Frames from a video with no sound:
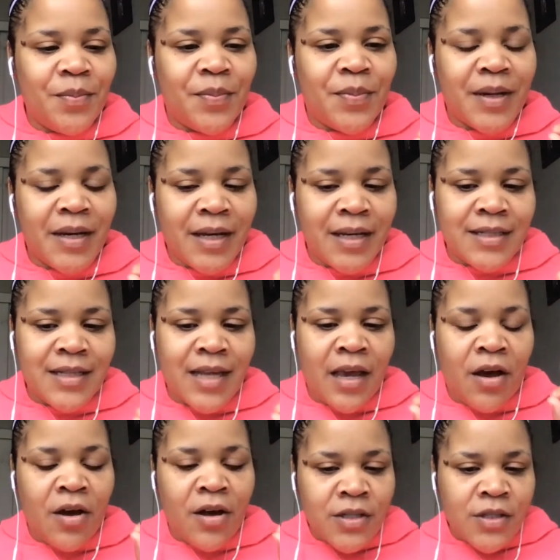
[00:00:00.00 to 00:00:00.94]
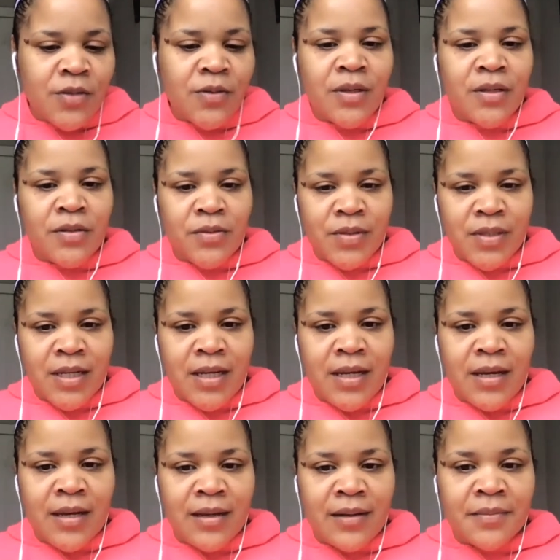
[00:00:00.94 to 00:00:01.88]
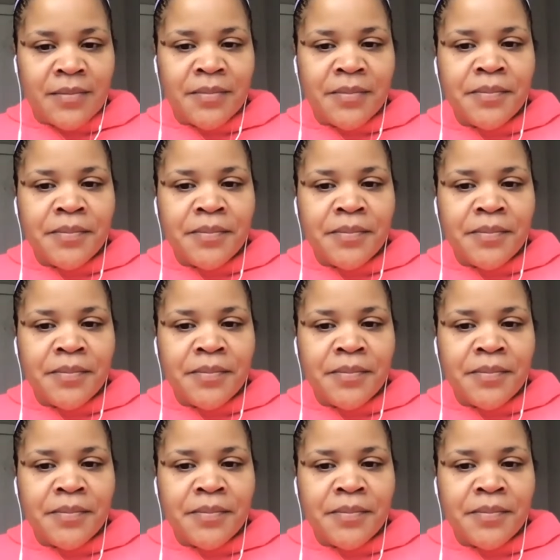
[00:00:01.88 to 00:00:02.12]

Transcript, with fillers: because I also understand